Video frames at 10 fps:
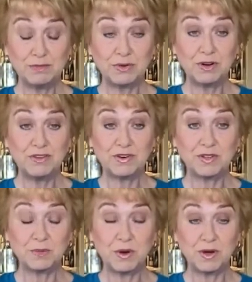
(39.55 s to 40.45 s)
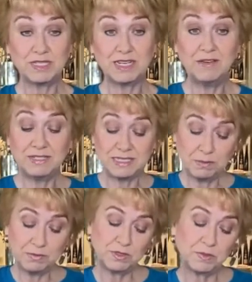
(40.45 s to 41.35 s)
to one of our spas and have a
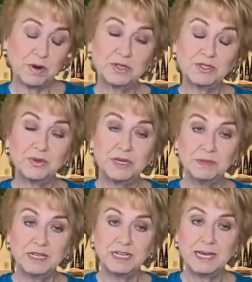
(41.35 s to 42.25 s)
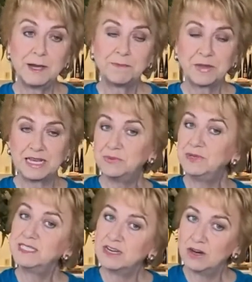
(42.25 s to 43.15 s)
Temple Spa treatment is we
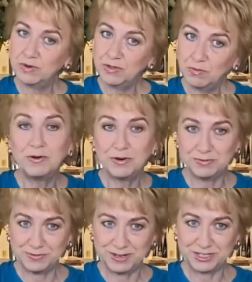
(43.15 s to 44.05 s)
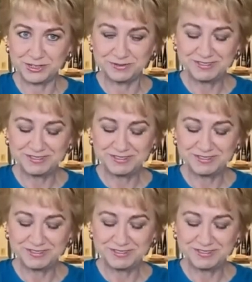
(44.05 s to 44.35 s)
start with a welcome ritual.